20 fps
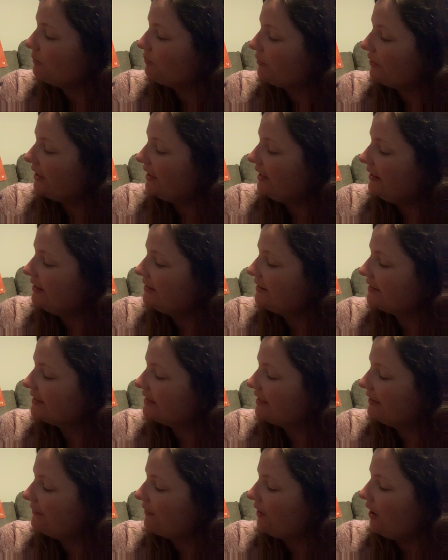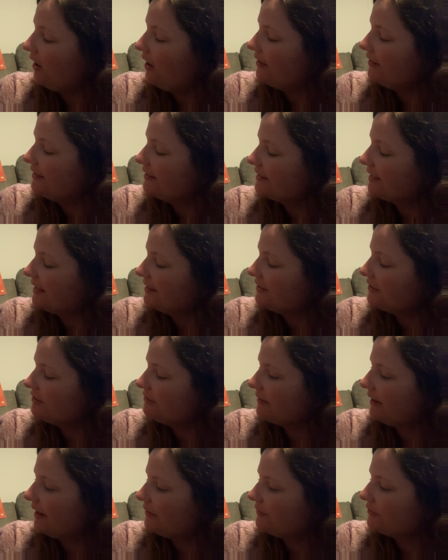breathe and sniff all the scents
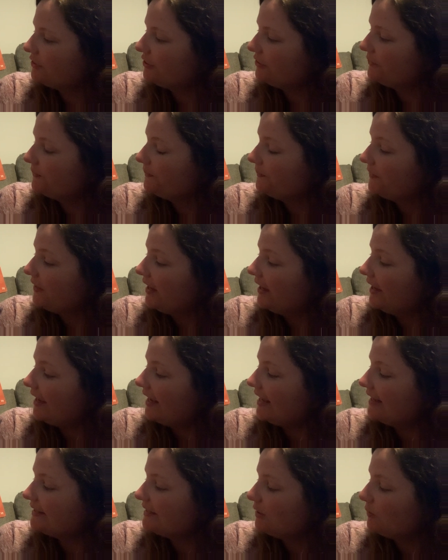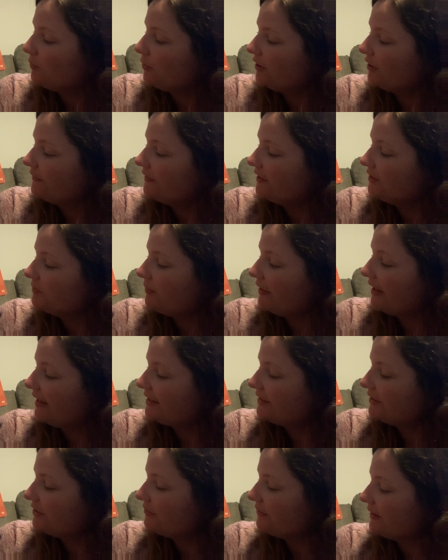around you. It's the perfect
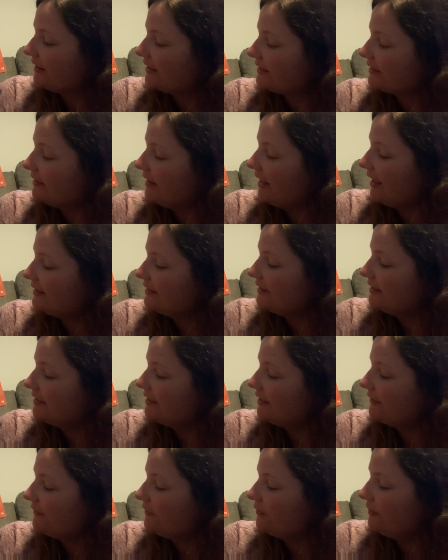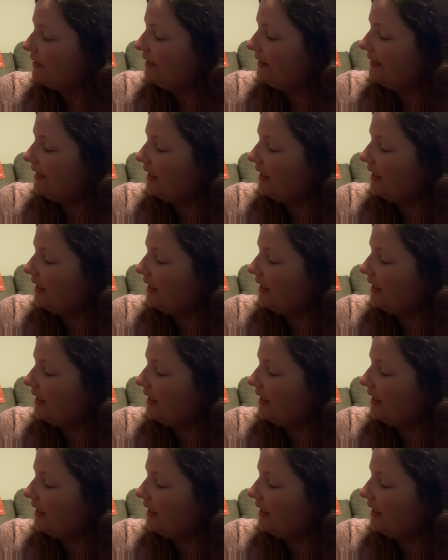place to rest glasses if you need